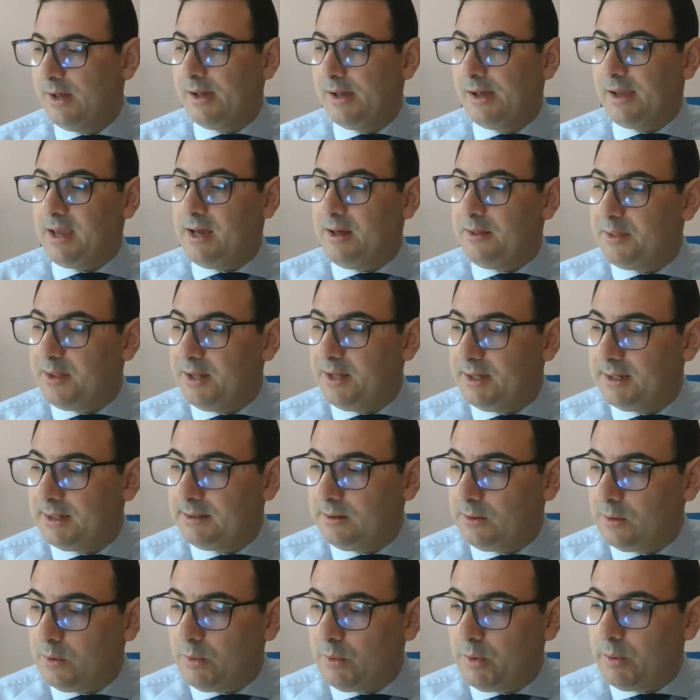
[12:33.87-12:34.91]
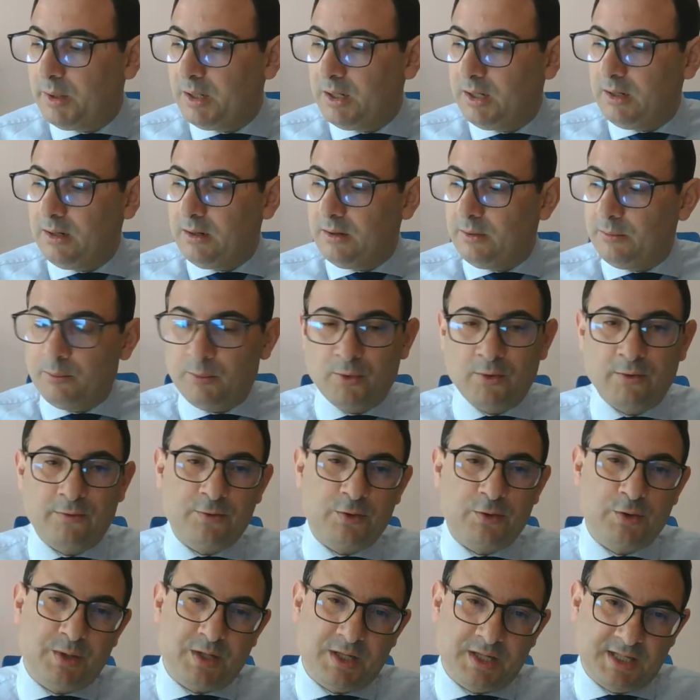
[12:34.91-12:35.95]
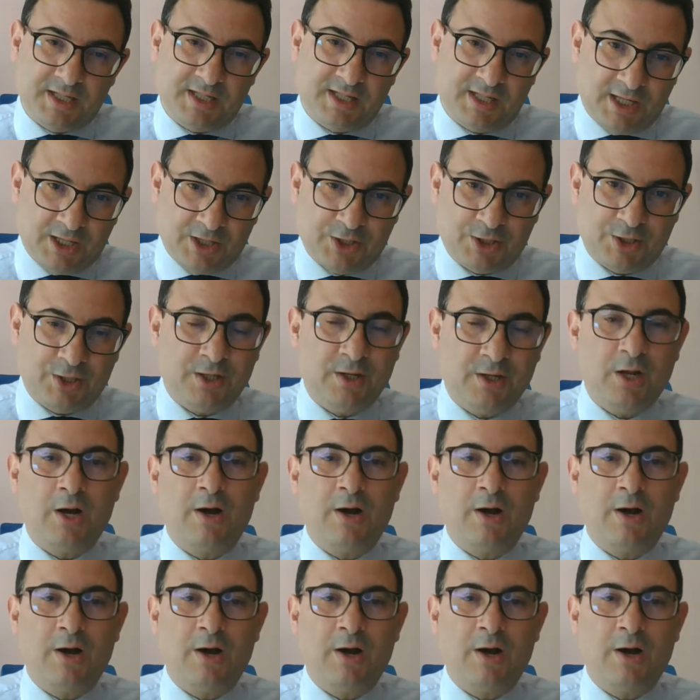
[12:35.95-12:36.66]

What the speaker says: And then we will move to the discussion